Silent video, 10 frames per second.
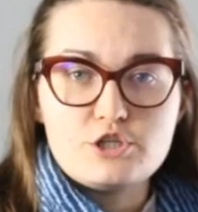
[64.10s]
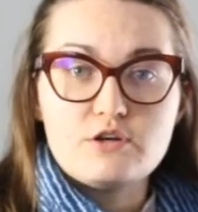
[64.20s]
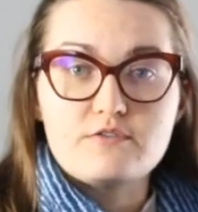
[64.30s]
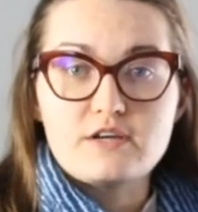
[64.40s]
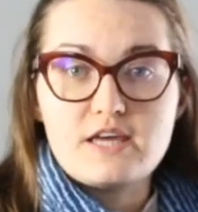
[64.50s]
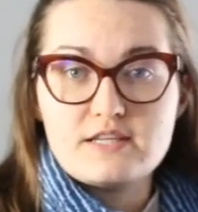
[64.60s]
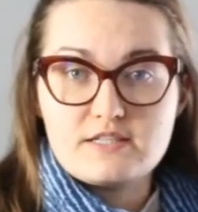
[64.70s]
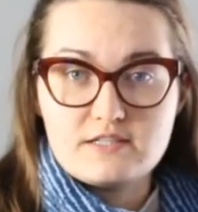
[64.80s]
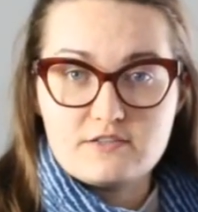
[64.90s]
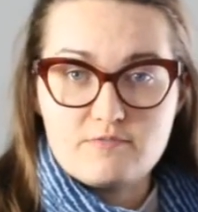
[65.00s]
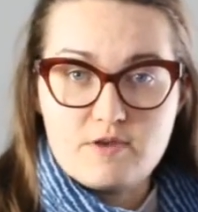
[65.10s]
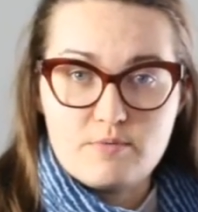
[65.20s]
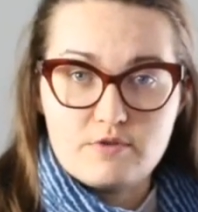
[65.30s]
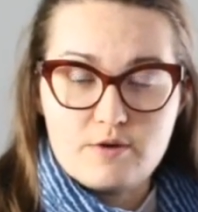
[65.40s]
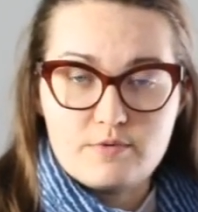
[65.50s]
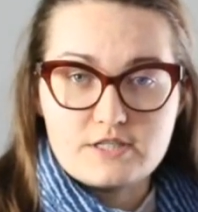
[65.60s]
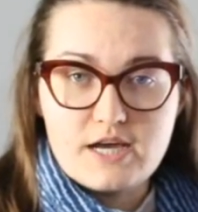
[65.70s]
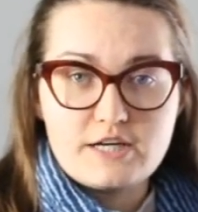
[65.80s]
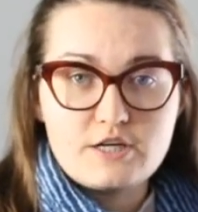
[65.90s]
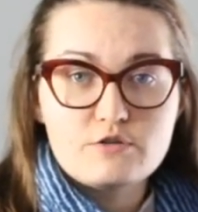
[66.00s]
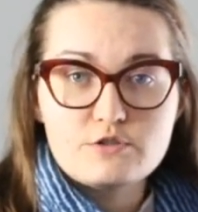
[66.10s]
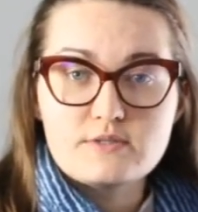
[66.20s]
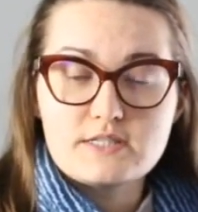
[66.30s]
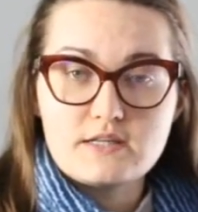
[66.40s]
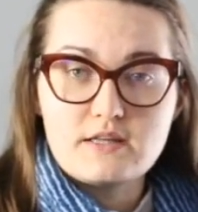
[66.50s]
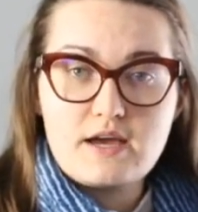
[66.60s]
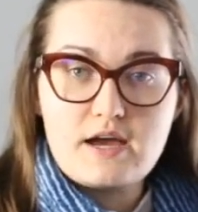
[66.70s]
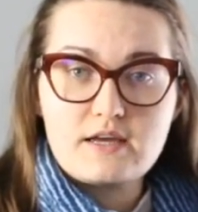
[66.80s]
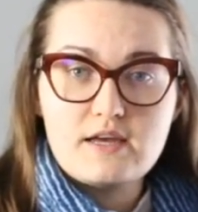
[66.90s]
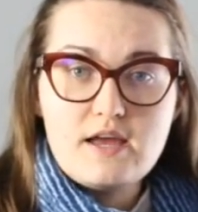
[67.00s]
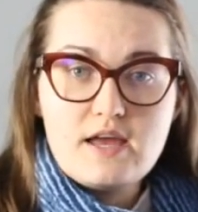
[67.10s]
two different cases of people that were diagnosed with celiac